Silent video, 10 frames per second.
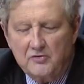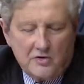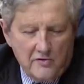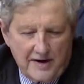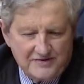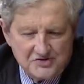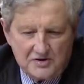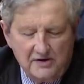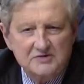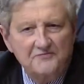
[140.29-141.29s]
You're
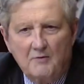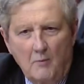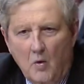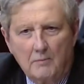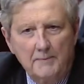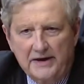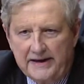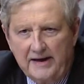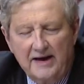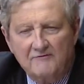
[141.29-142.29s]
asking us for more
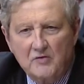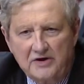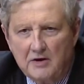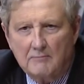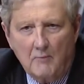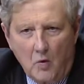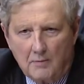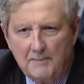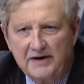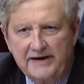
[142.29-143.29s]
money every year, more
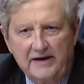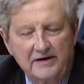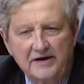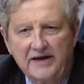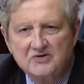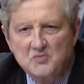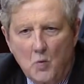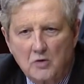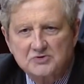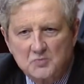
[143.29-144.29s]
money, and it gets
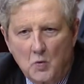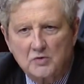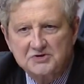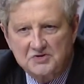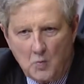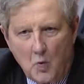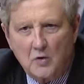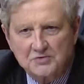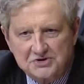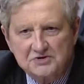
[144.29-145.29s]
worse, worse, and
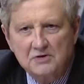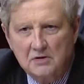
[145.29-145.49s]
worse.